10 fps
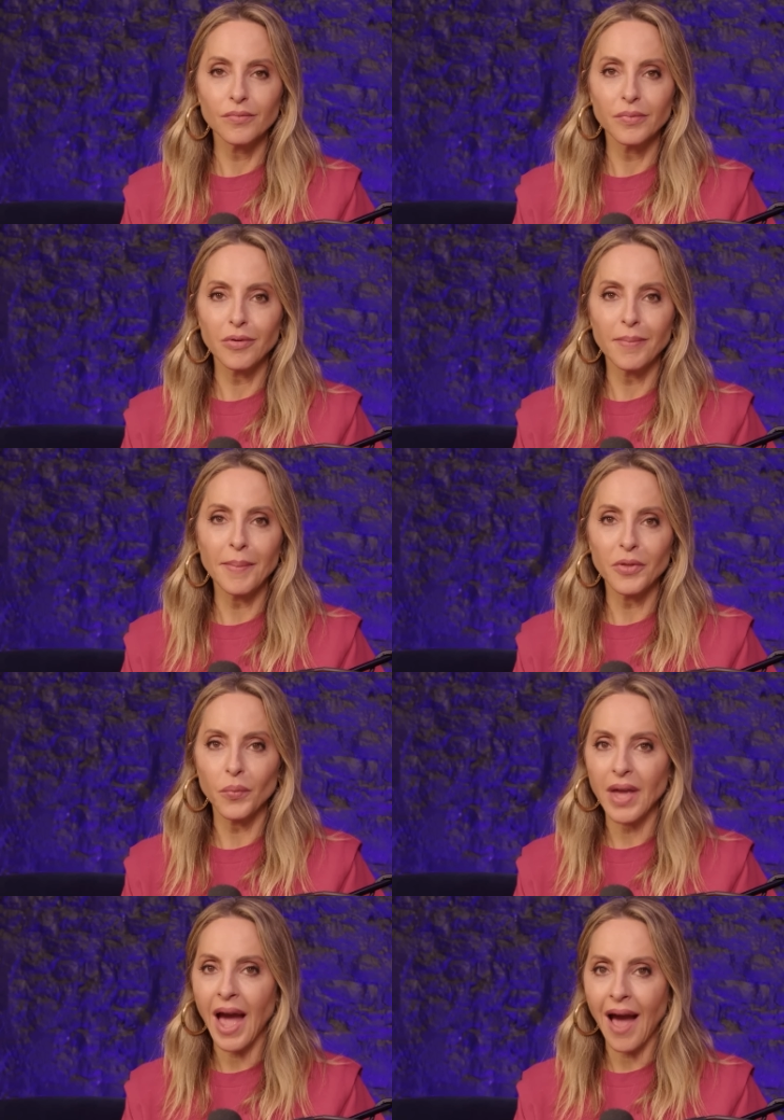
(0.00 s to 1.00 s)
We remember
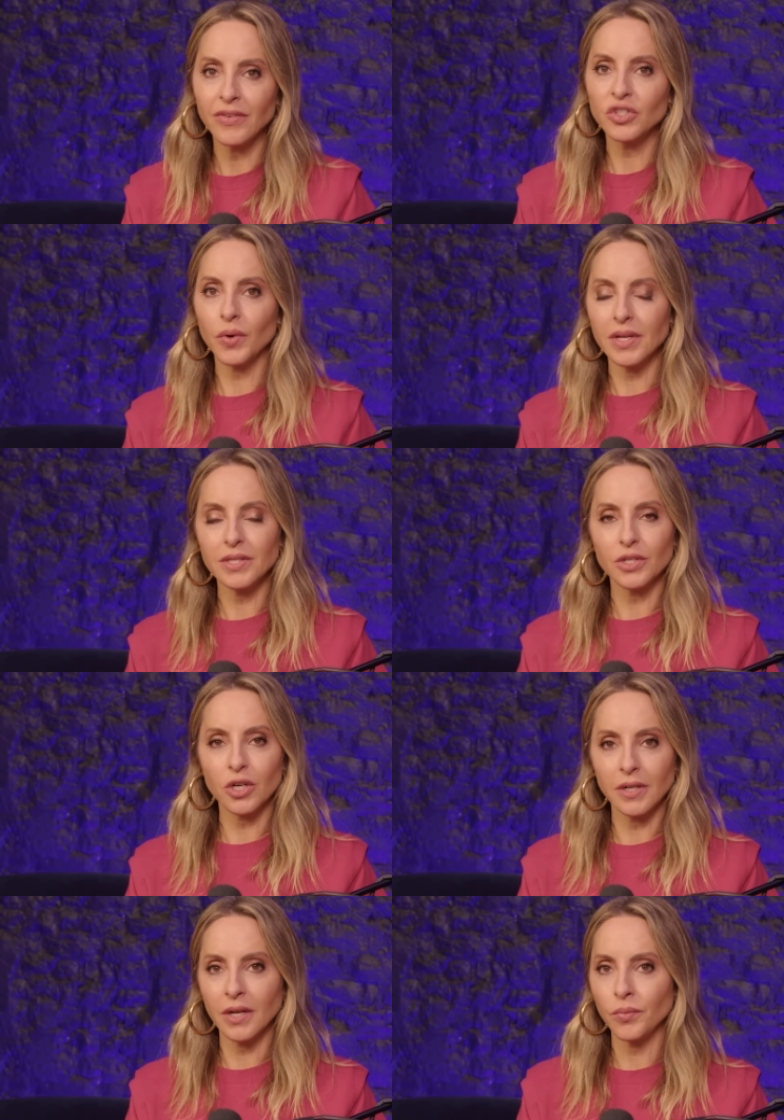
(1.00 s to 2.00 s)
that we have a choice to
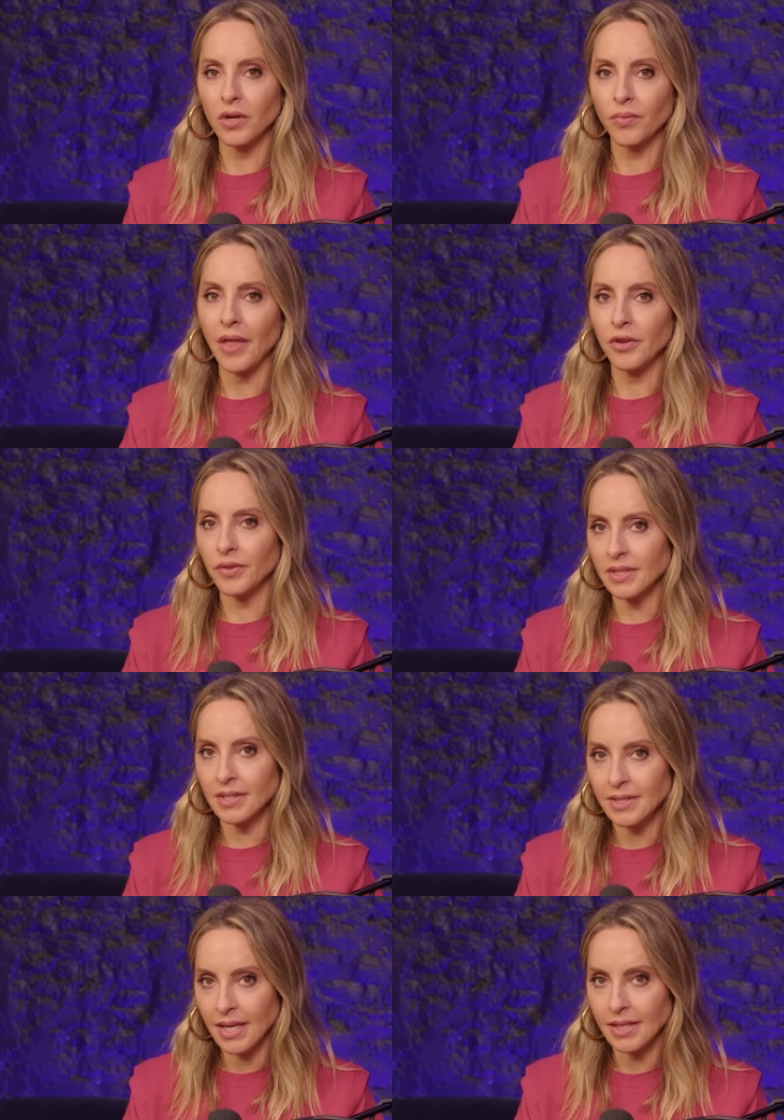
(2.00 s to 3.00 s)
turn inward rather than
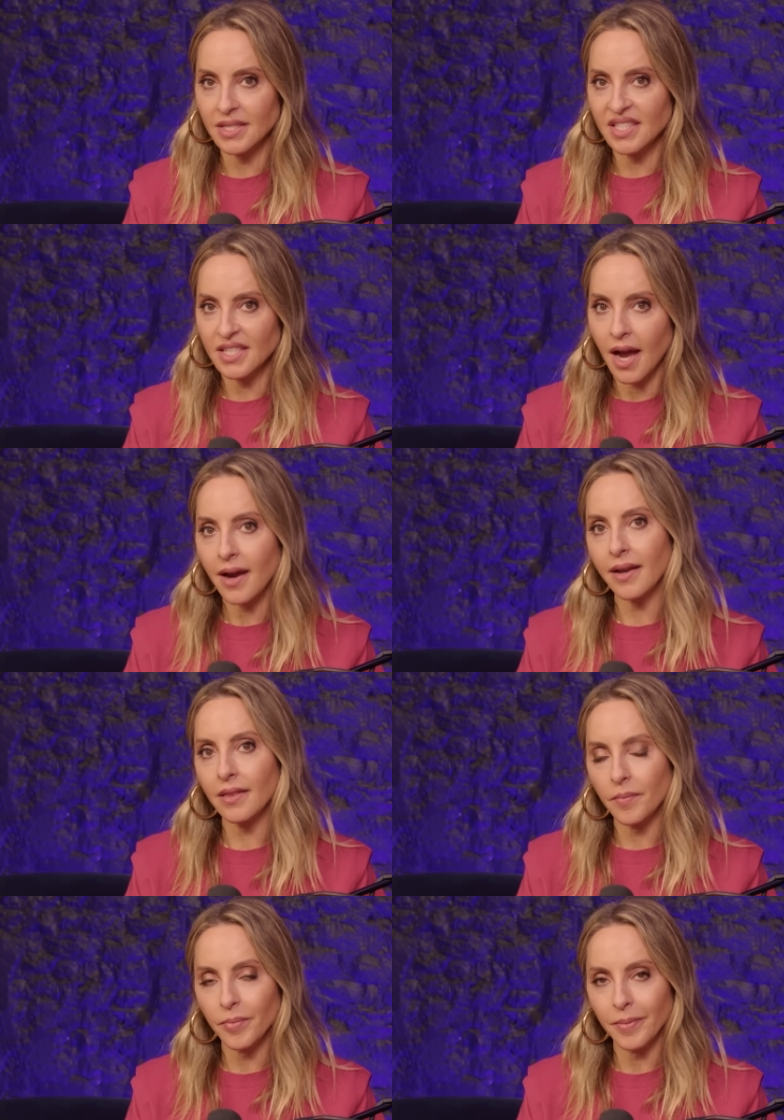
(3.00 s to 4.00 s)
stay stuck
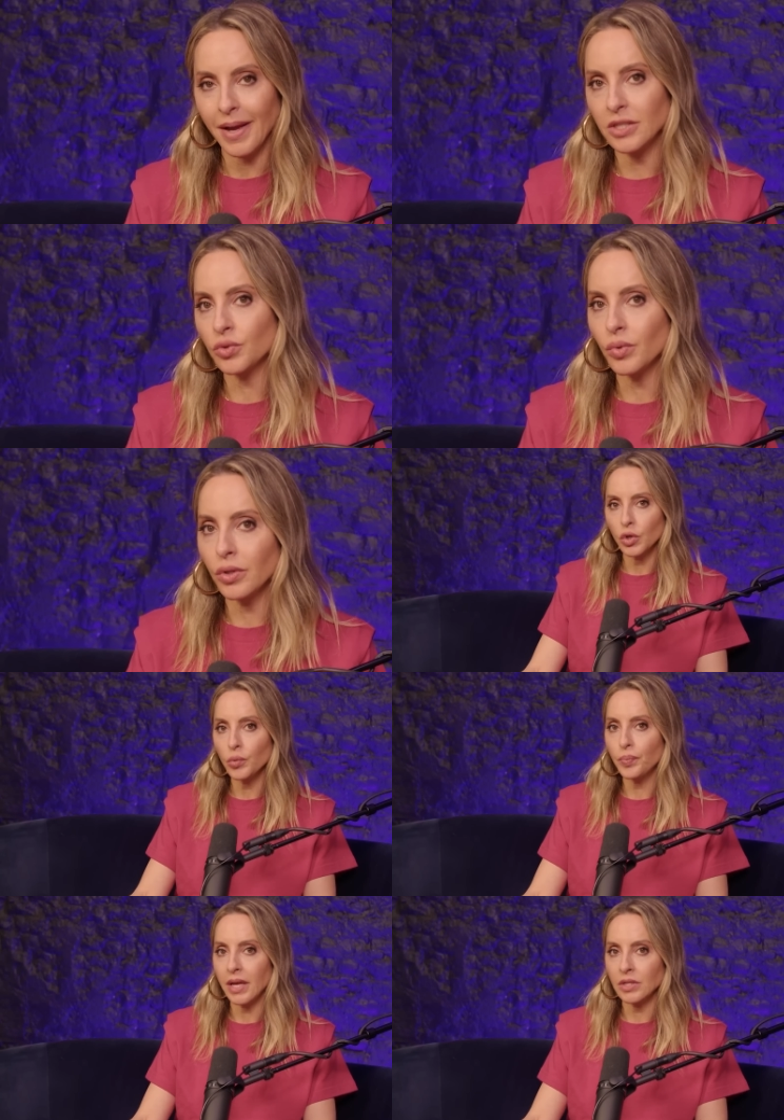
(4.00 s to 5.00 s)
in the perpetual
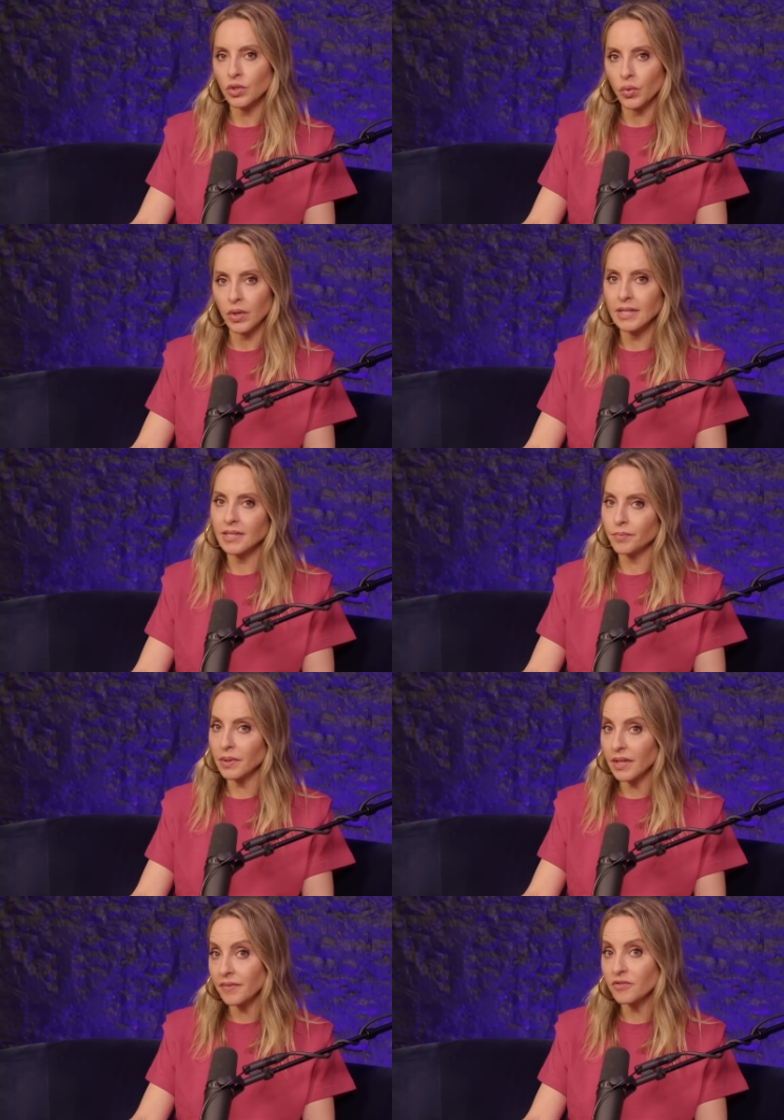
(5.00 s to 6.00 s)
loop and stories and
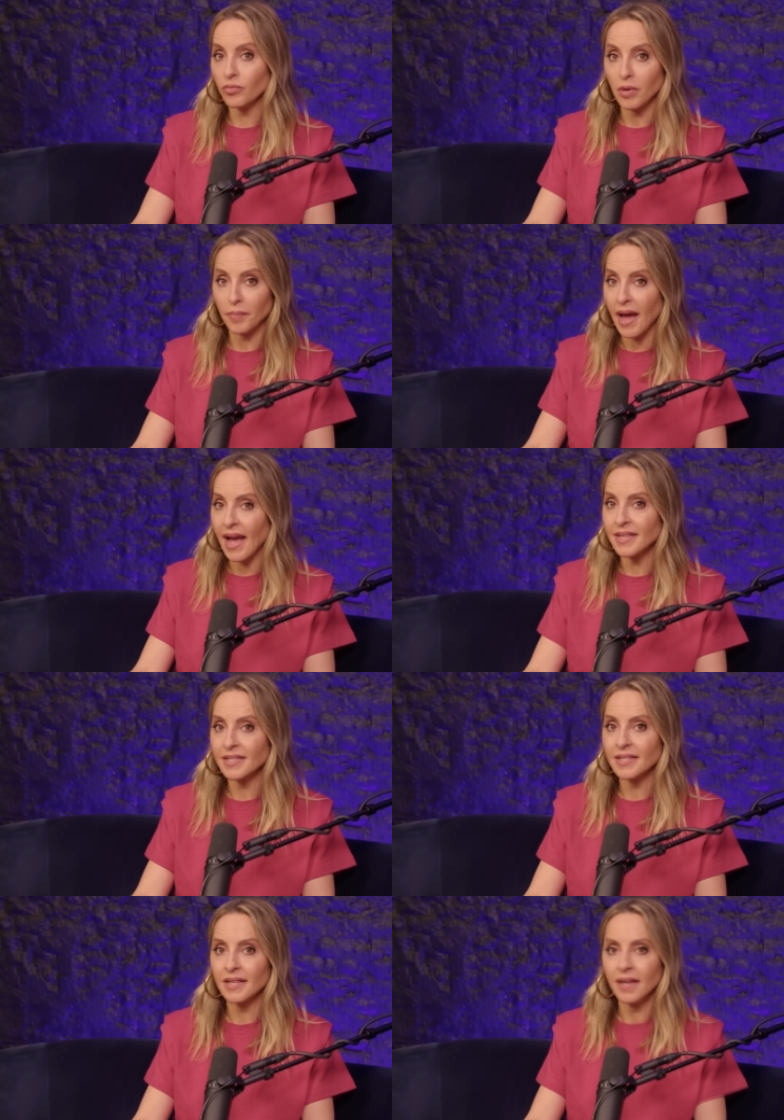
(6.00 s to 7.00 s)
beliefs from our
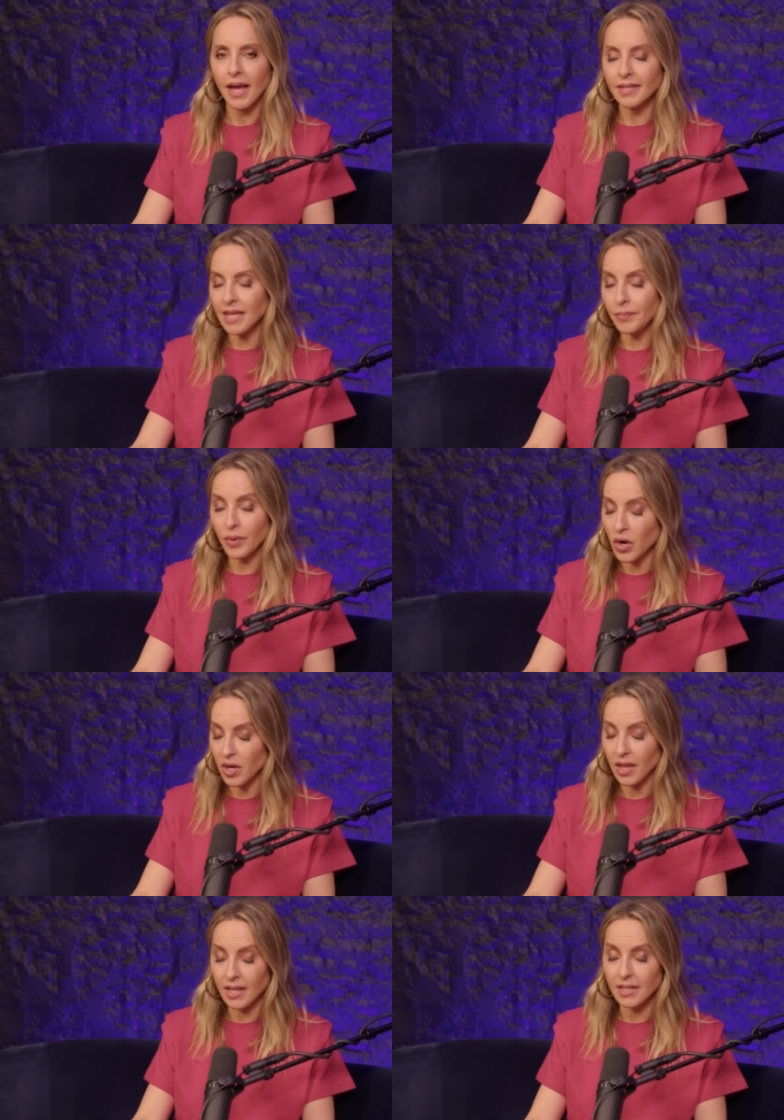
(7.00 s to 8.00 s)
past, and
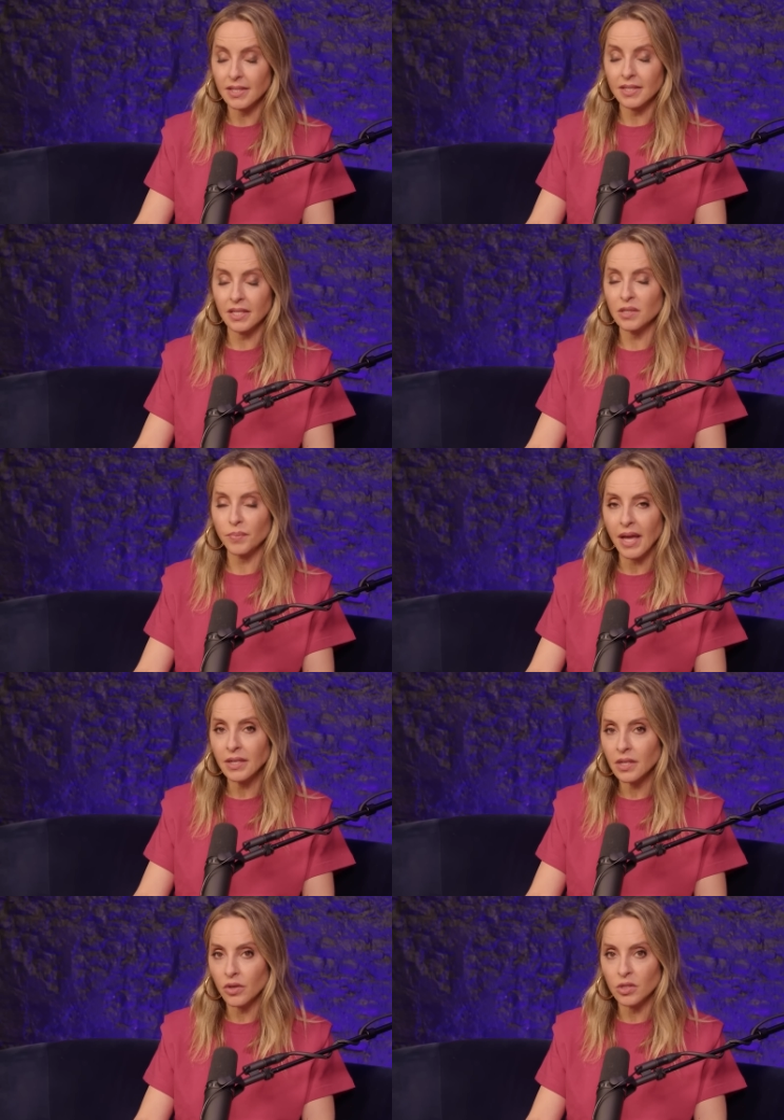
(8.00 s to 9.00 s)
temporarily
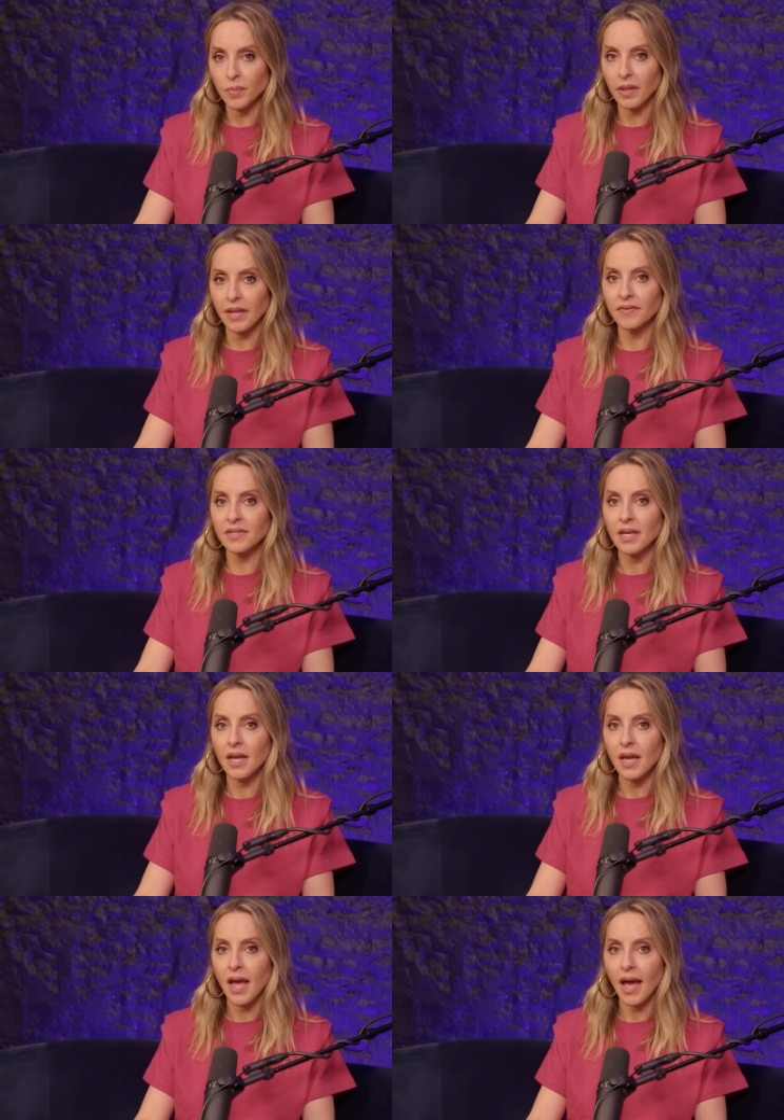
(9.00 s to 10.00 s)
suspend those beliefs
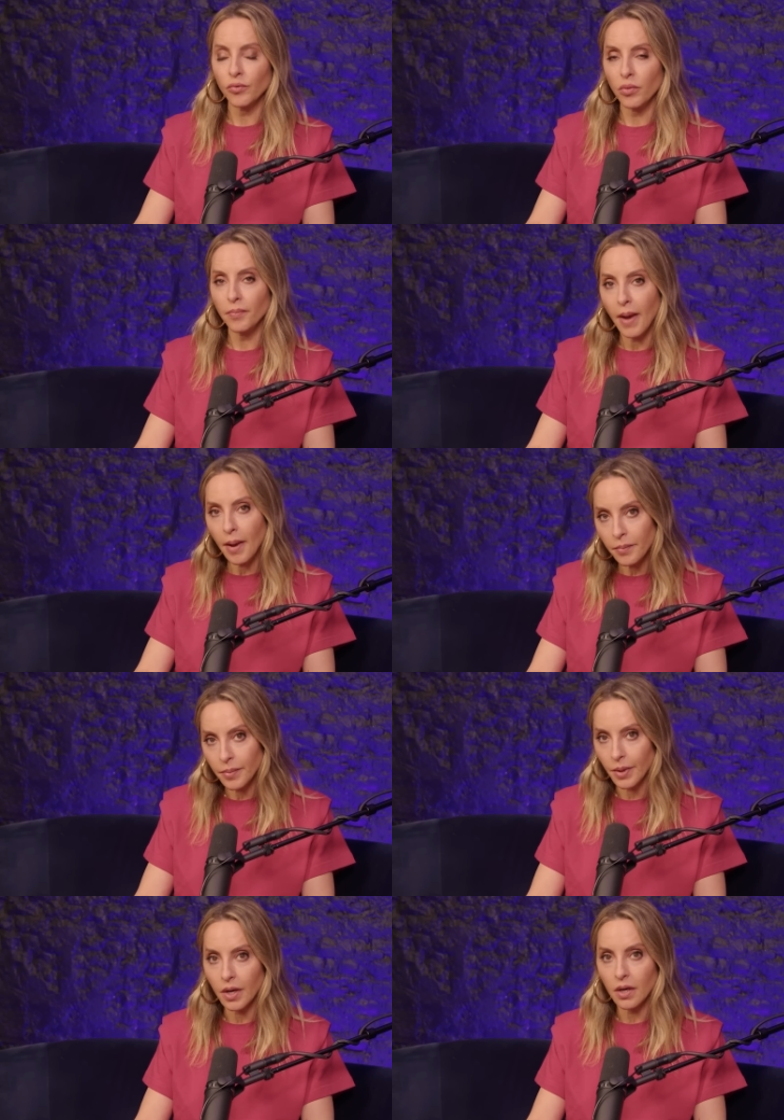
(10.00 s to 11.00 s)
and
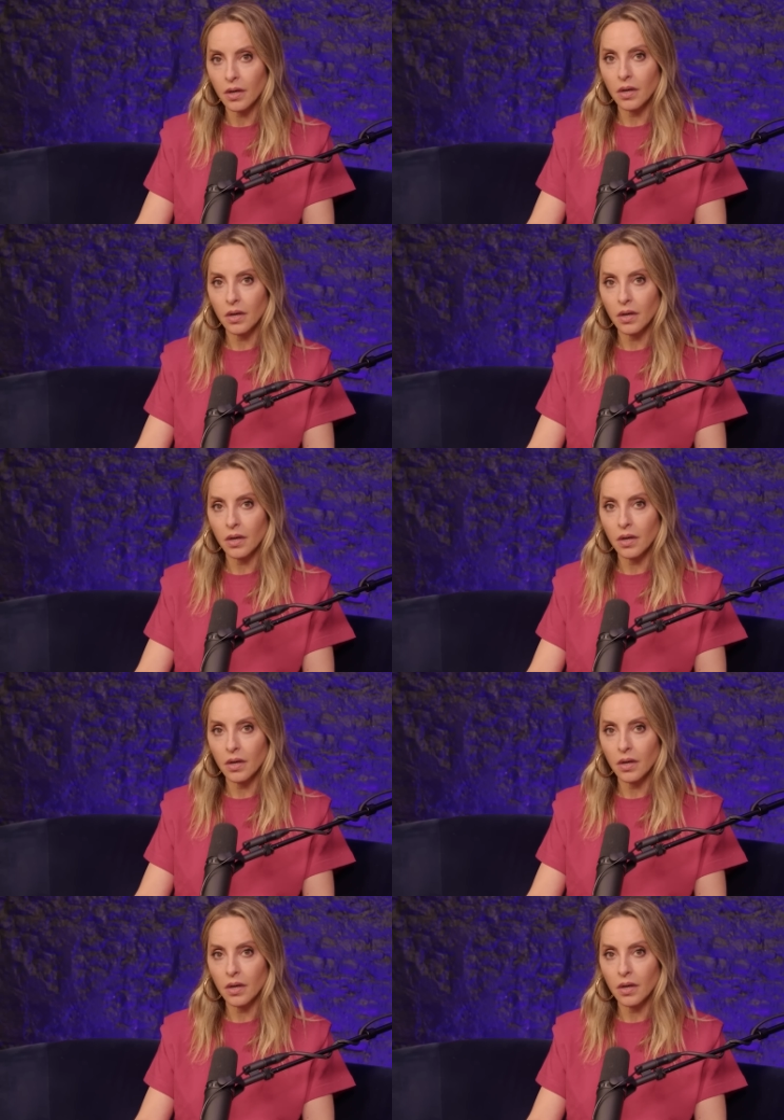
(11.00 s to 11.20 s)
remember